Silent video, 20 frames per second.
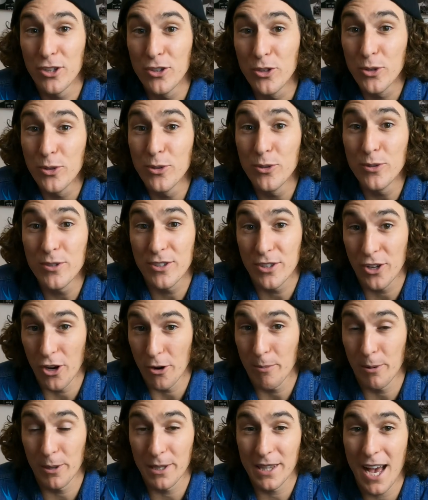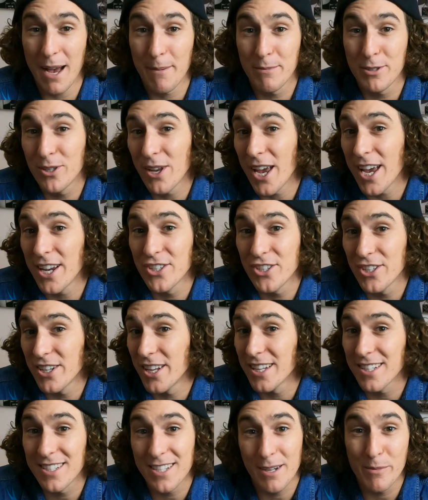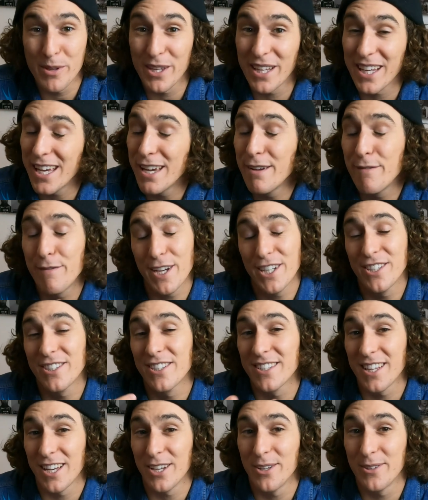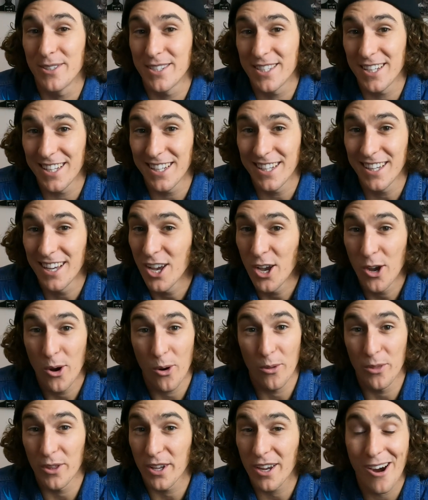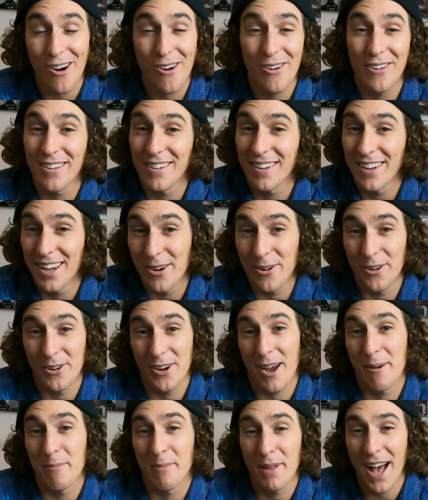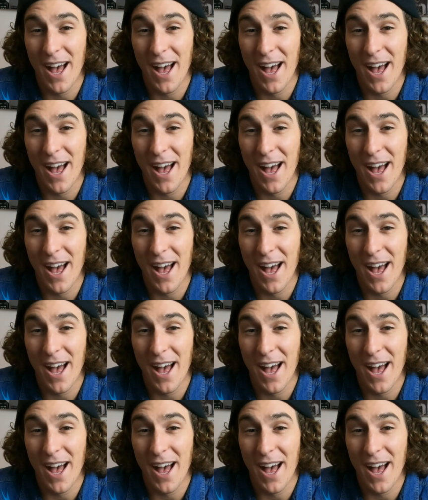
used GoPro Labs to engineer some of the key features that you see on the current Hero 9